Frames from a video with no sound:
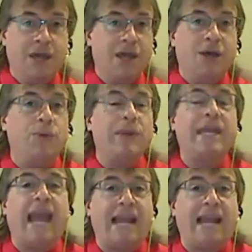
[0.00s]
we
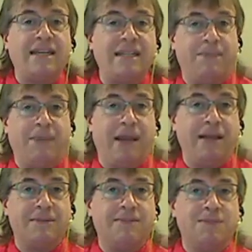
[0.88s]
can't
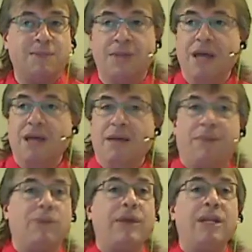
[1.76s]
anticipate,
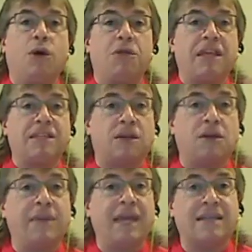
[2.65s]
but we know things are going
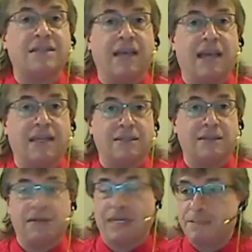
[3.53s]
to be
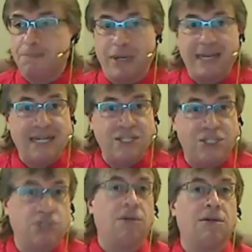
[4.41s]

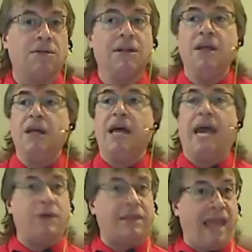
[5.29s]
exponential.
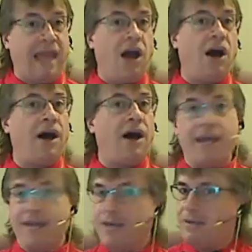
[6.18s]
And with
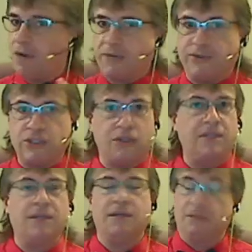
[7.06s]
AI,
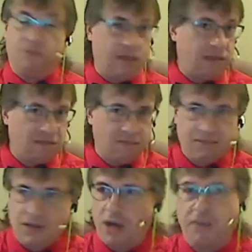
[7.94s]
with
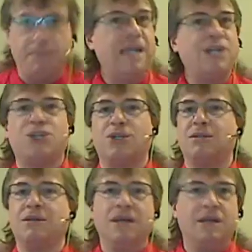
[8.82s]

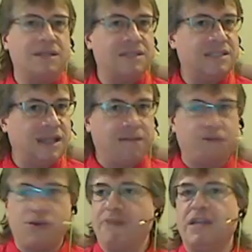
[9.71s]
automation,
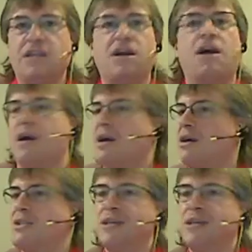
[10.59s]
self-driving cars,